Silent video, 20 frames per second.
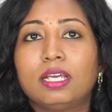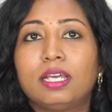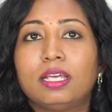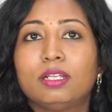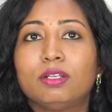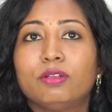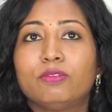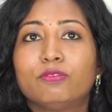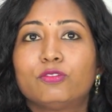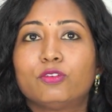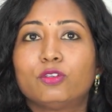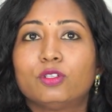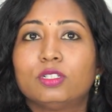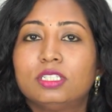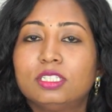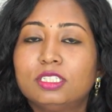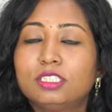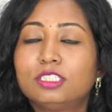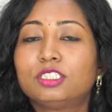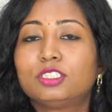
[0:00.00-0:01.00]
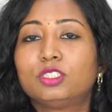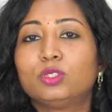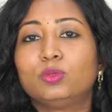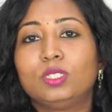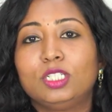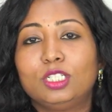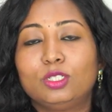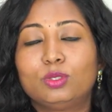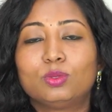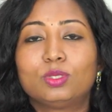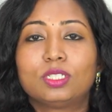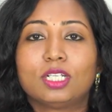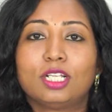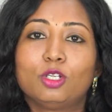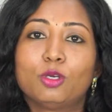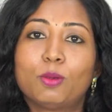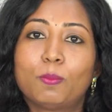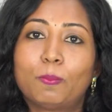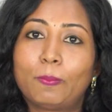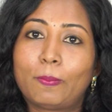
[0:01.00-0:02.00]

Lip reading: and for this you need to tell your